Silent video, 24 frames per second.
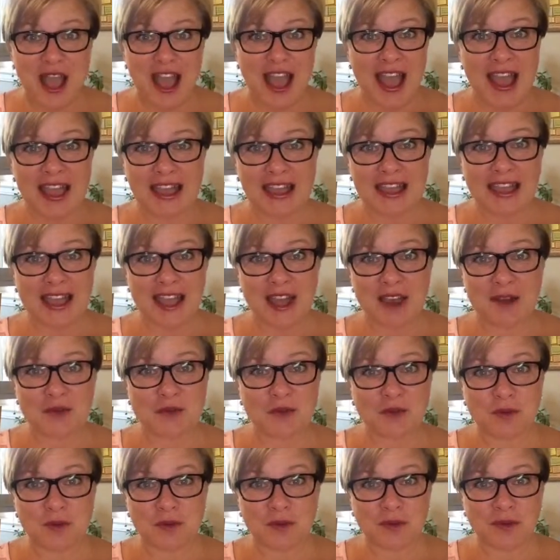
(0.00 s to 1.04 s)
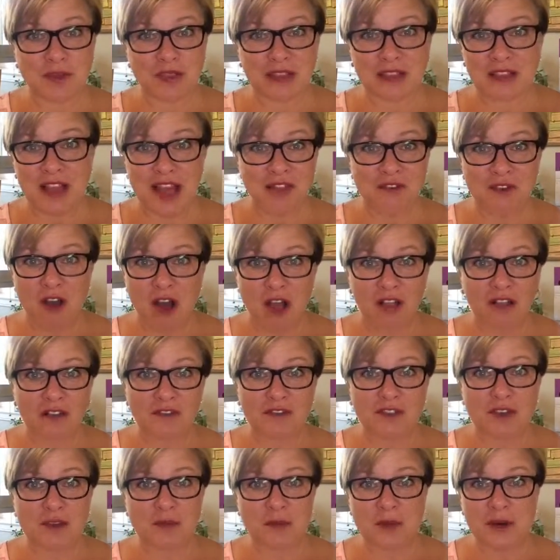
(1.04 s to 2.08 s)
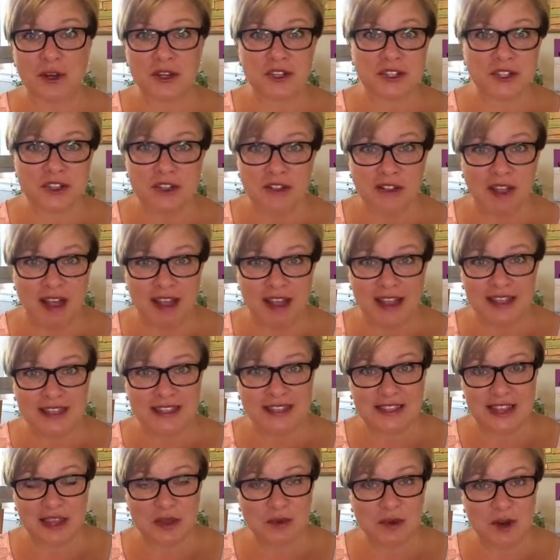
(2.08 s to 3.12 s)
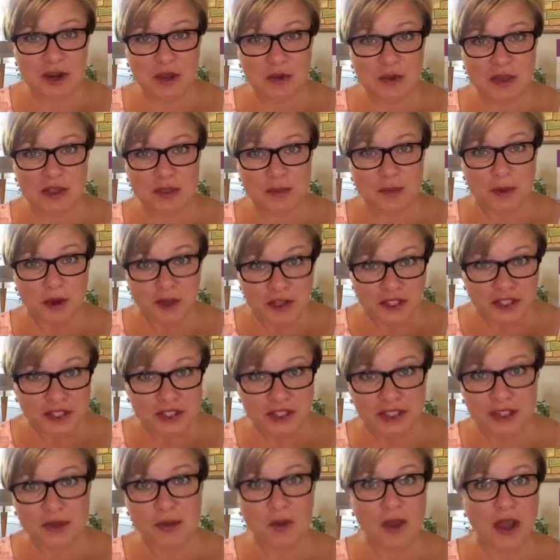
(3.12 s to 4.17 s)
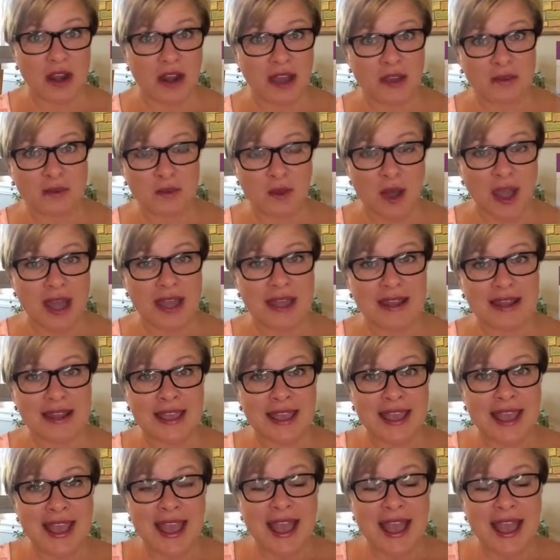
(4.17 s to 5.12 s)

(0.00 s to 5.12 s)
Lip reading: I love all of the personal clients that I work with personally, one-on-one.